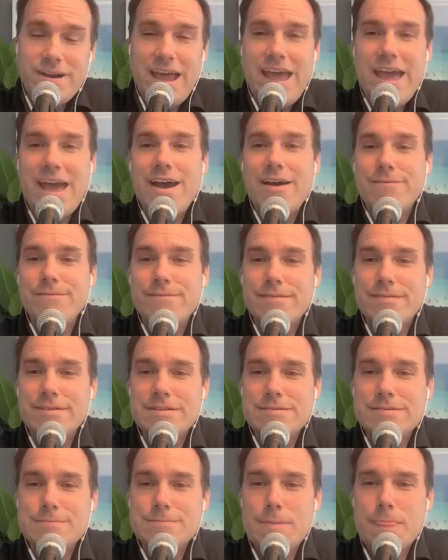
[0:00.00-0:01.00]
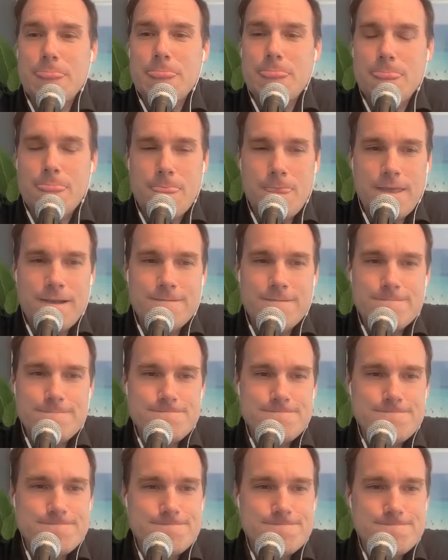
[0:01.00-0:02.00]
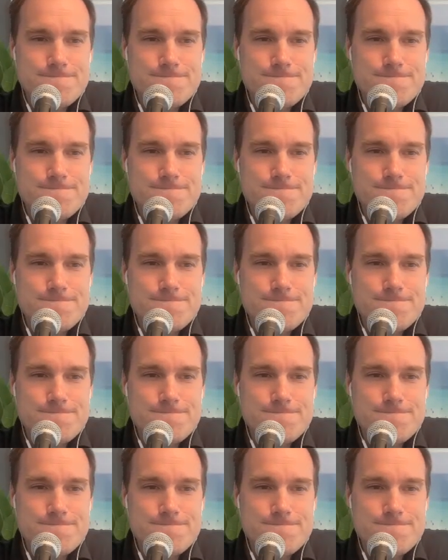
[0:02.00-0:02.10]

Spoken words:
I don't know what they know in Vegas. I have no